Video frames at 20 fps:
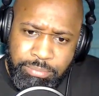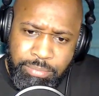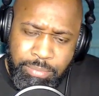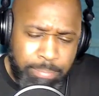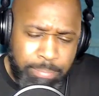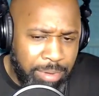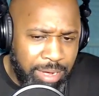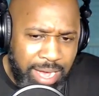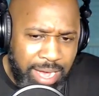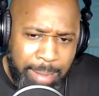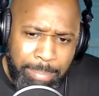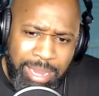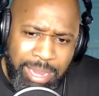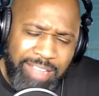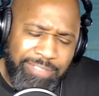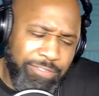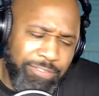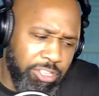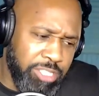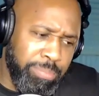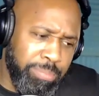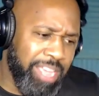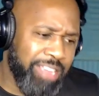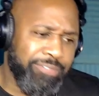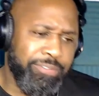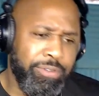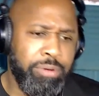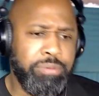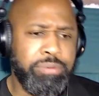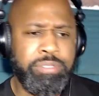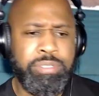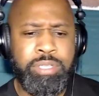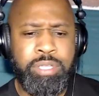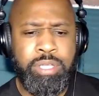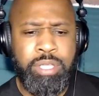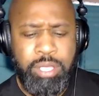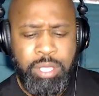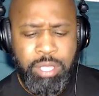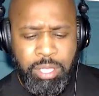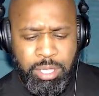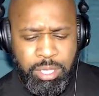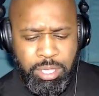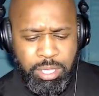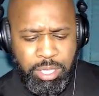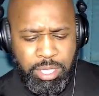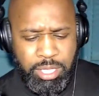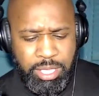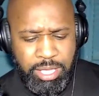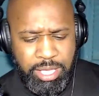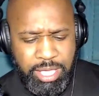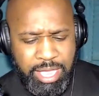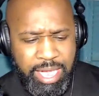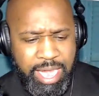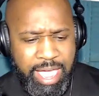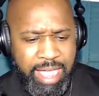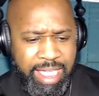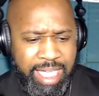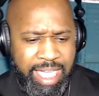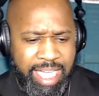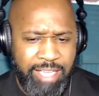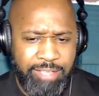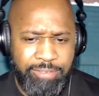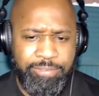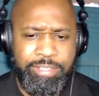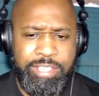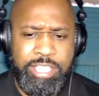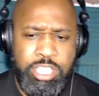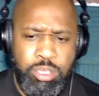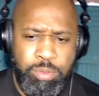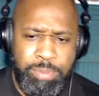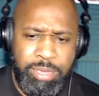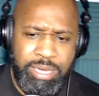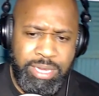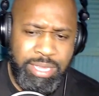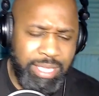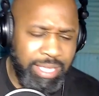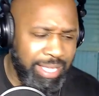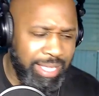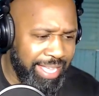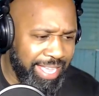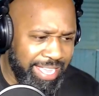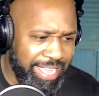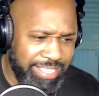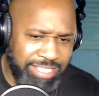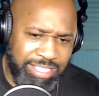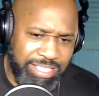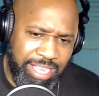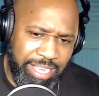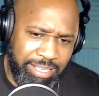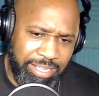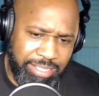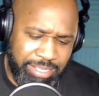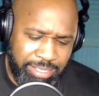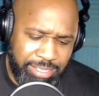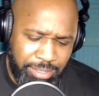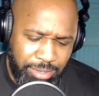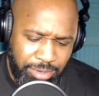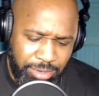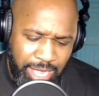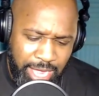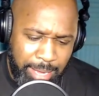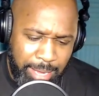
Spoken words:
But not black folks. Black folks cannot have human instincts, okay?